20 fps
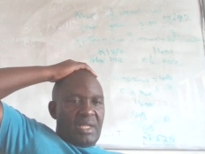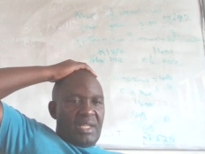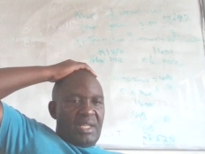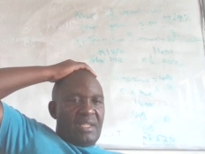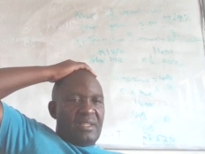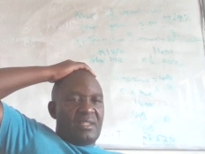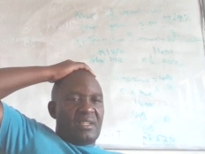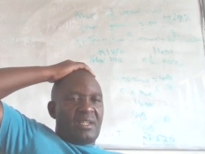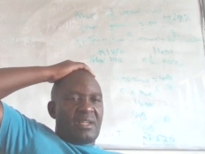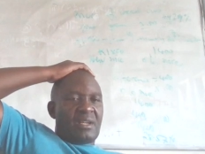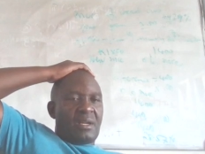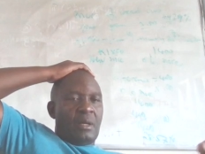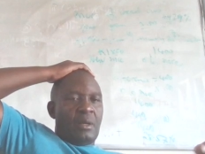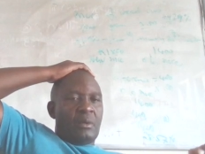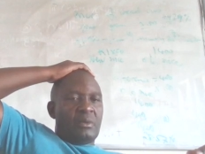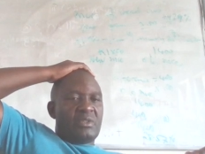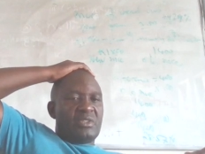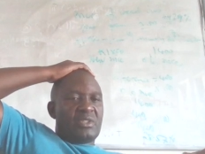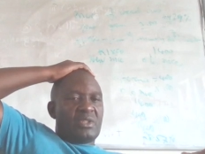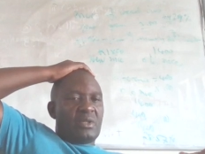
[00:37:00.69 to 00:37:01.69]
in the
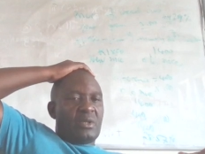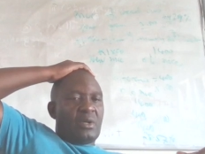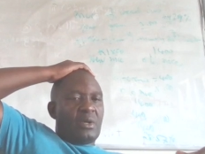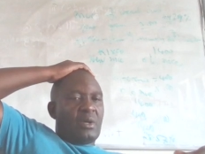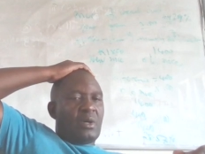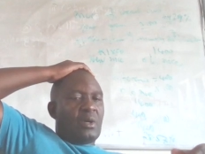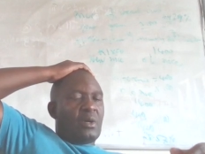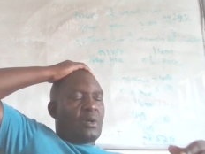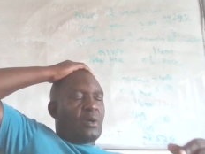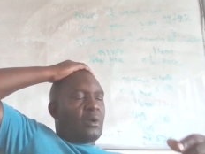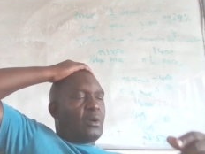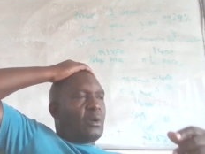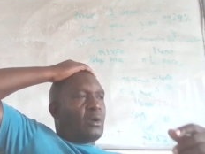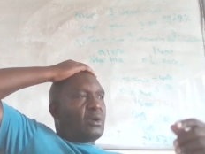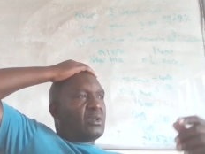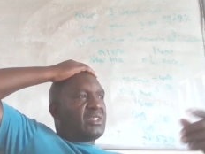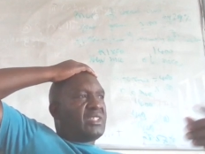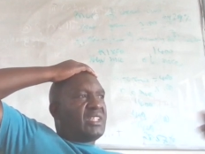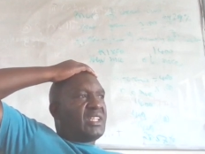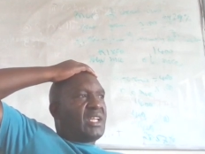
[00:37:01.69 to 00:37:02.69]
ground
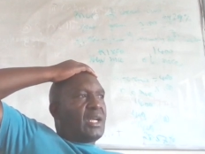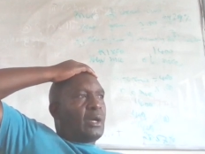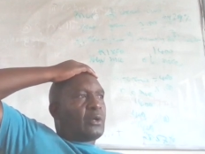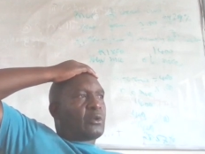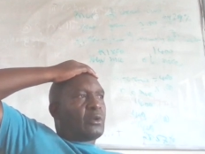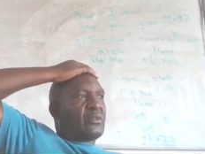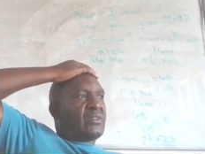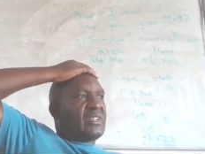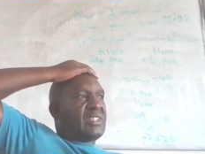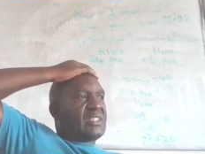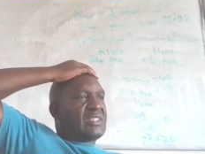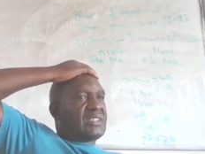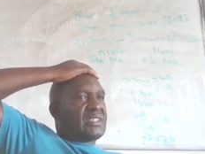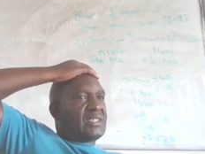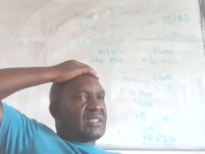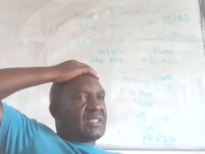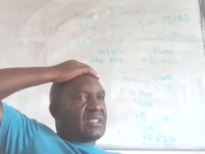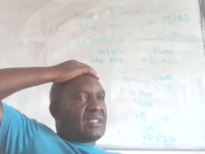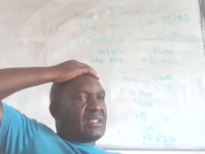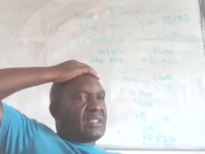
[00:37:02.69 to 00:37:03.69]
or dig out of
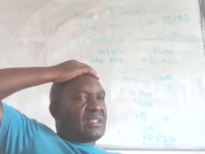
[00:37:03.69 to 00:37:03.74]
it.